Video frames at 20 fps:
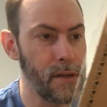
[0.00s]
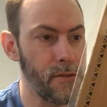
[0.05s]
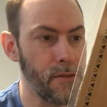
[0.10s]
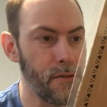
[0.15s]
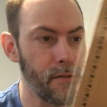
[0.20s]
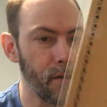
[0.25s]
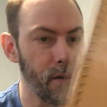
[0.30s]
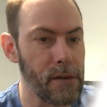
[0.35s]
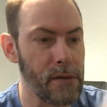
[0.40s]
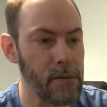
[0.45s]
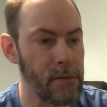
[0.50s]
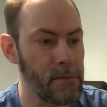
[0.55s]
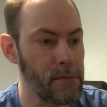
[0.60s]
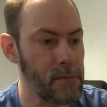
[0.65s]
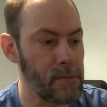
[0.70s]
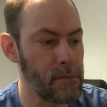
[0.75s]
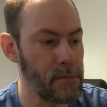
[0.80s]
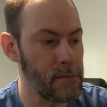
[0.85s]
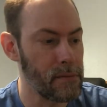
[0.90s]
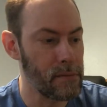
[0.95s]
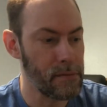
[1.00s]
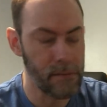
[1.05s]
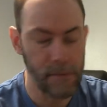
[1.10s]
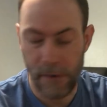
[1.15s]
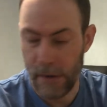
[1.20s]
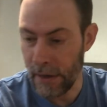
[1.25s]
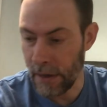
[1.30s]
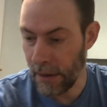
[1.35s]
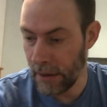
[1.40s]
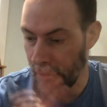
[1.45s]
interesting
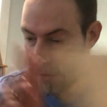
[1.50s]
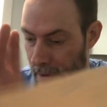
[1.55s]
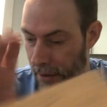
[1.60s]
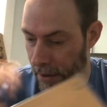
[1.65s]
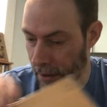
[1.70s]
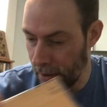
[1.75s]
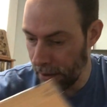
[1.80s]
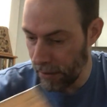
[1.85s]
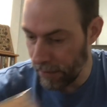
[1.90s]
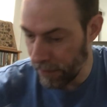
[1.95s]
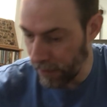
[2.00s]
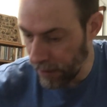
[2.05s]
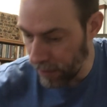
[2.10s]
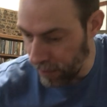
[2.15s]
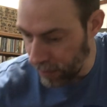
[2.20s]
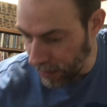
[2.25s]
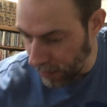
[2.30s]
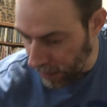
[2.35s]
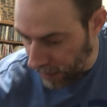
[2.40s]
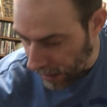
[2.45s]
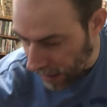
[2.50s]
find there that Bill